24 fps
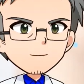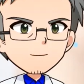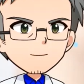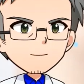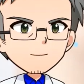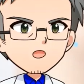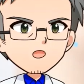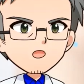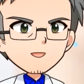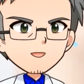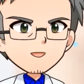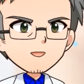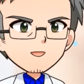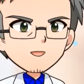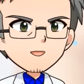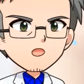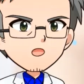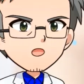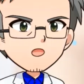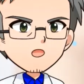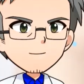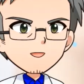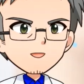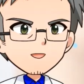If the
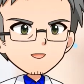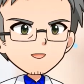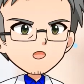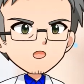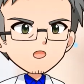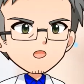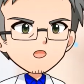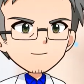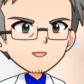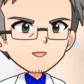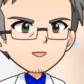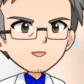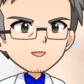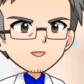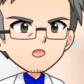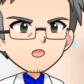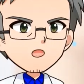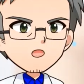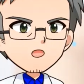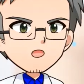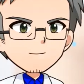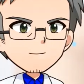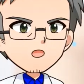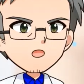images are high
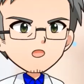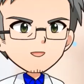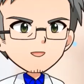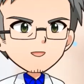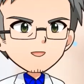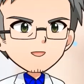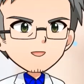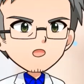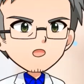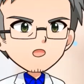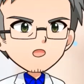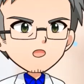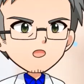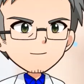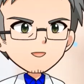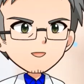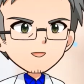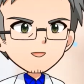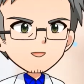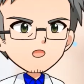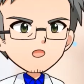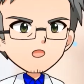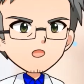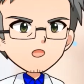quality,
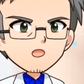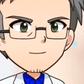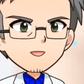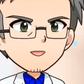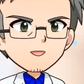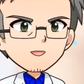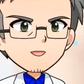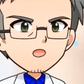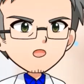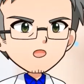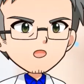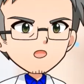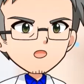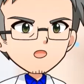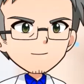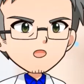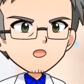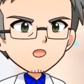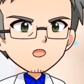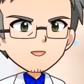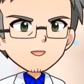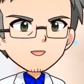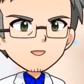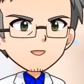120 minutes
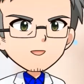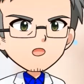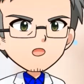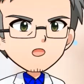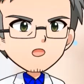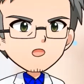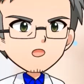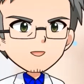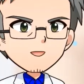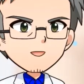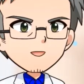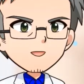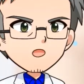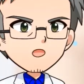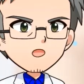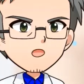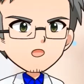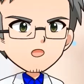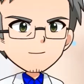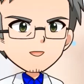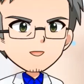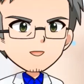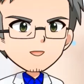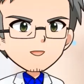of video can take up
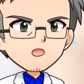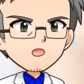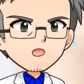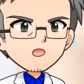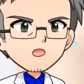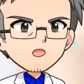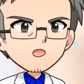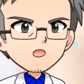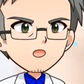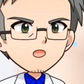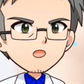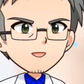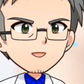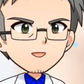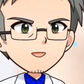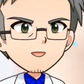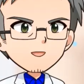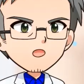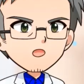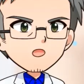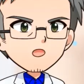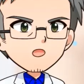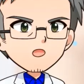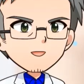more than 20
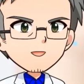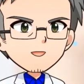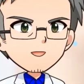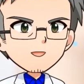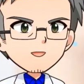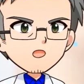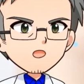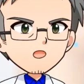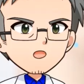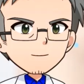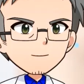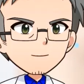gigabytes.